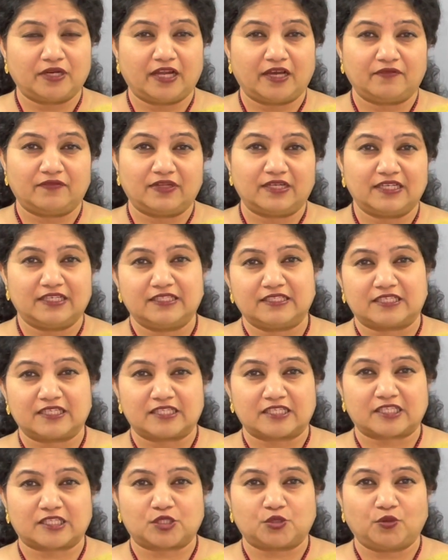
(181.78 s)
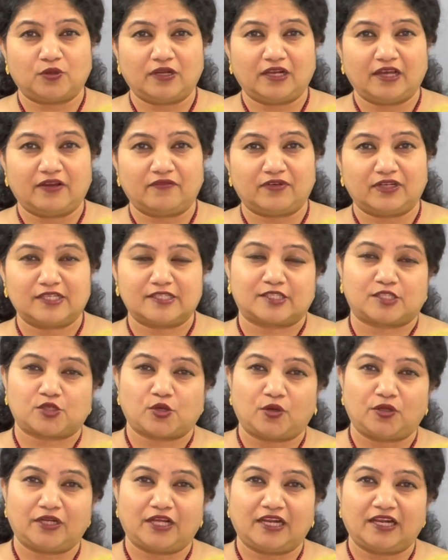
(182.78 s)
level, inter-school level,
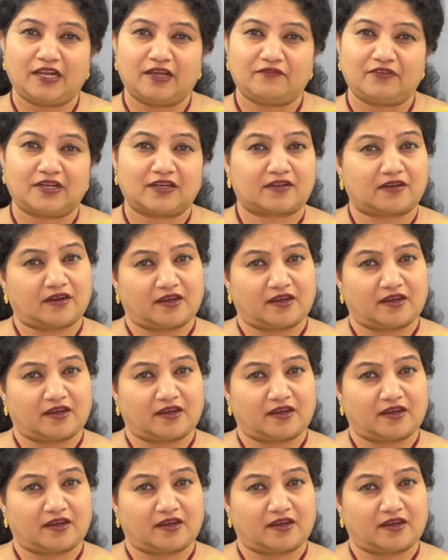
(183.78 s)
zonal level,